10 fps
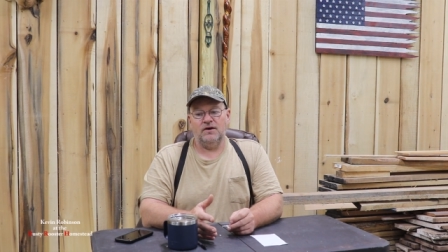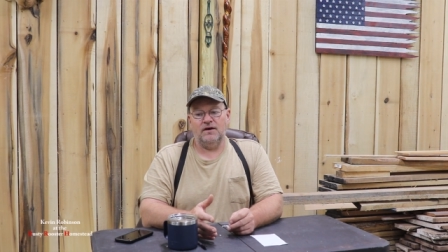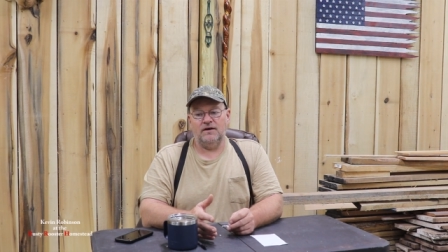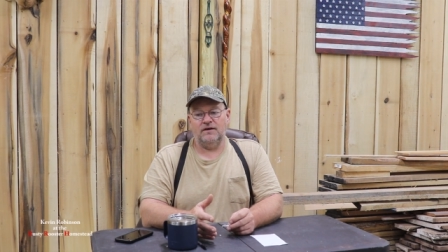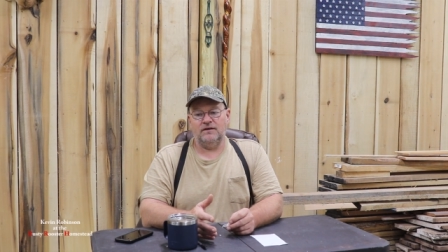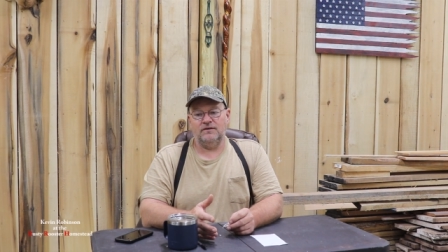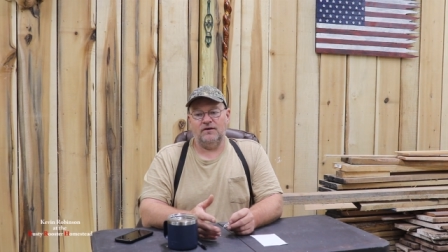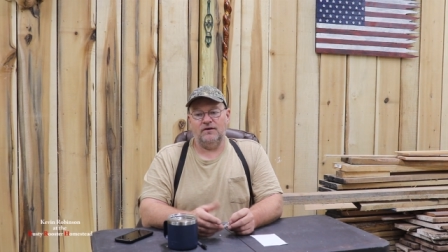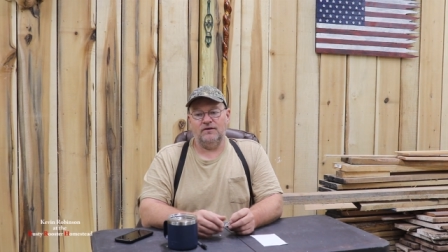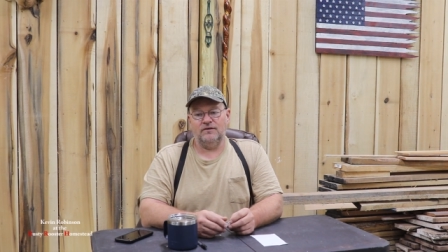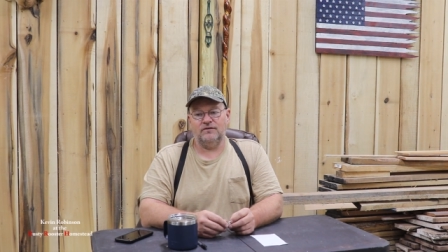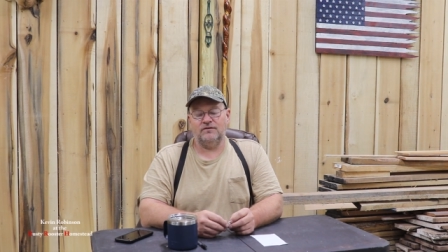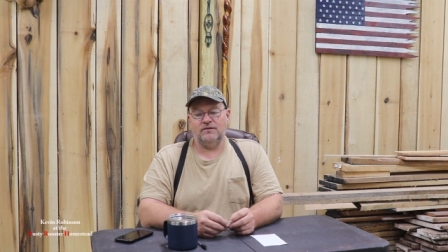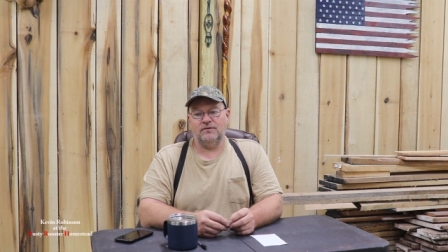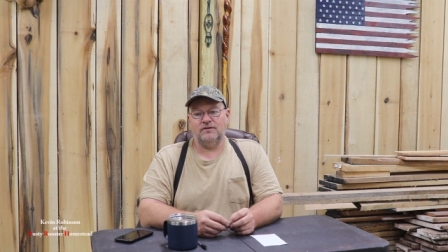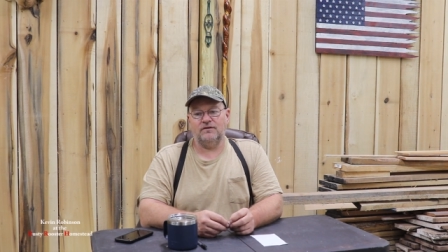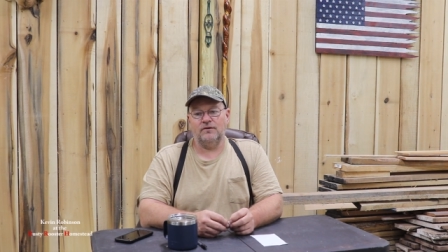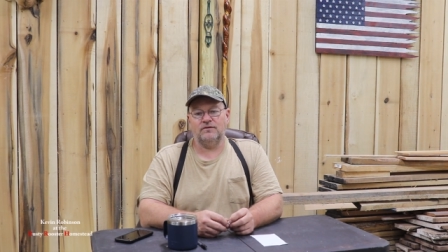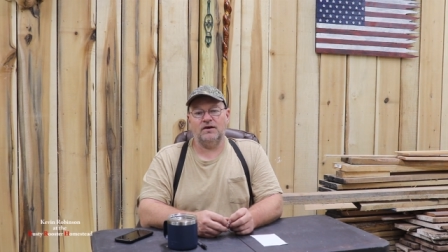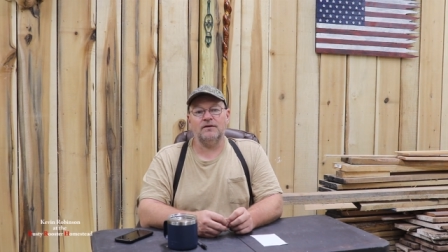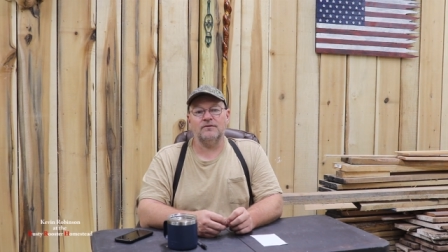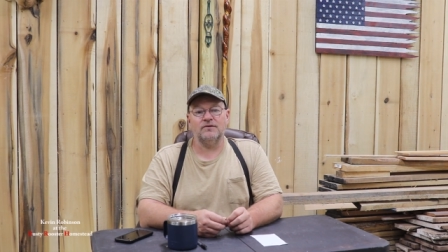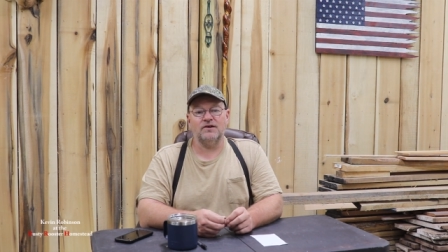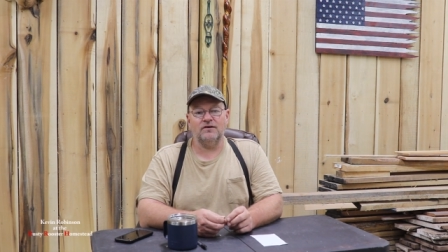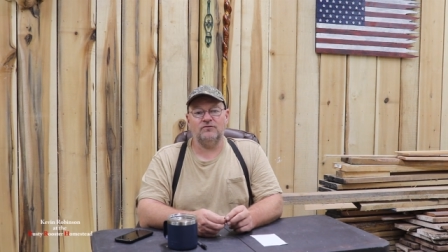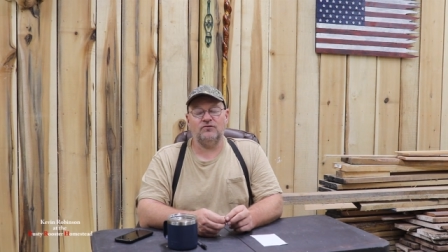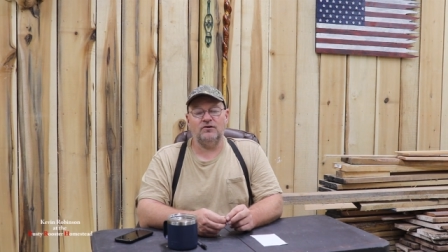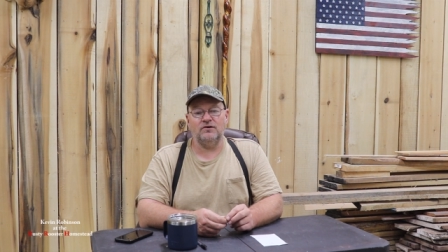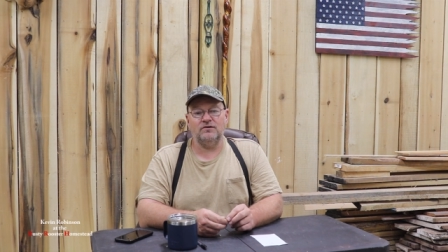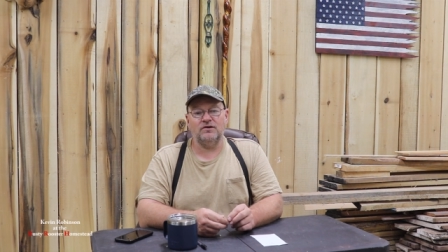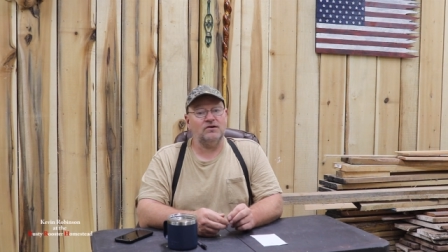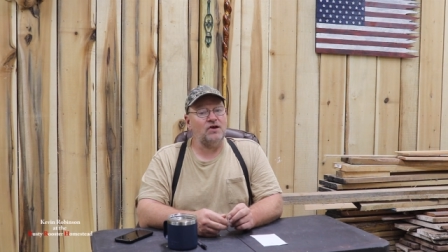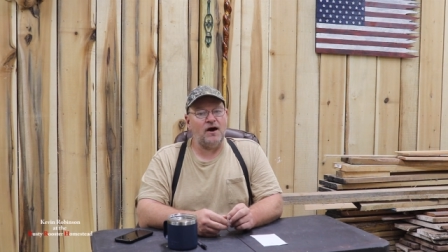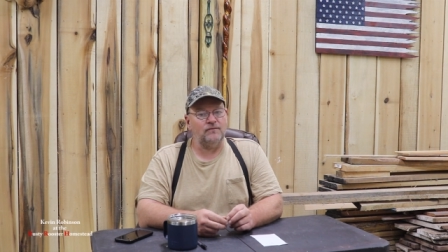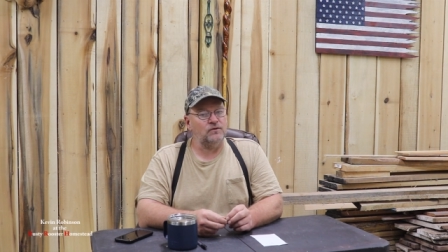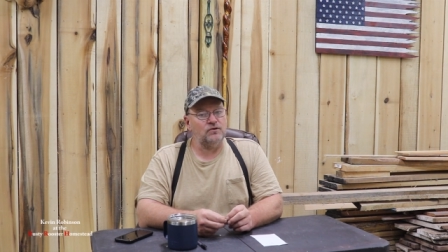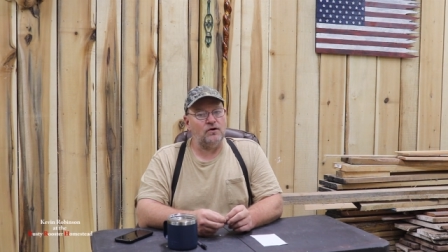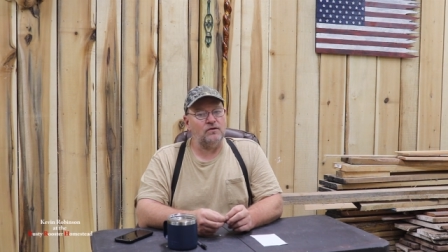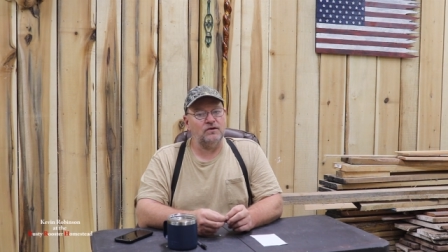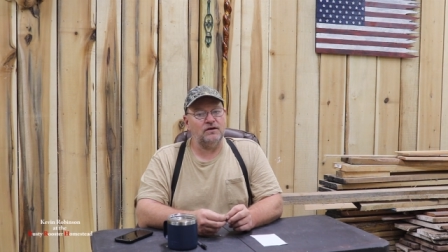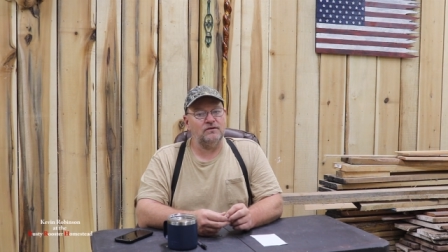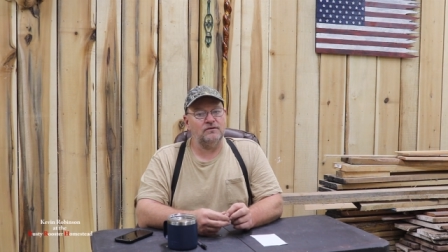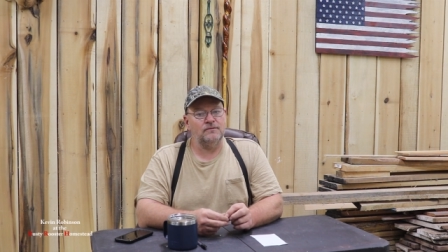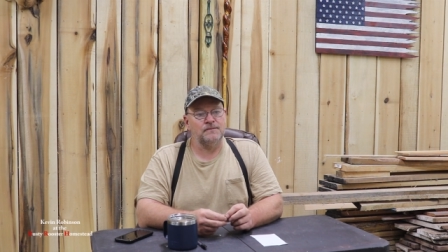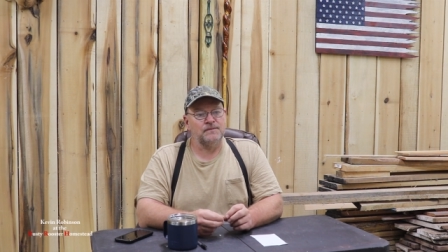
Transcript: And uh, she was so tickled that she didn't have to call in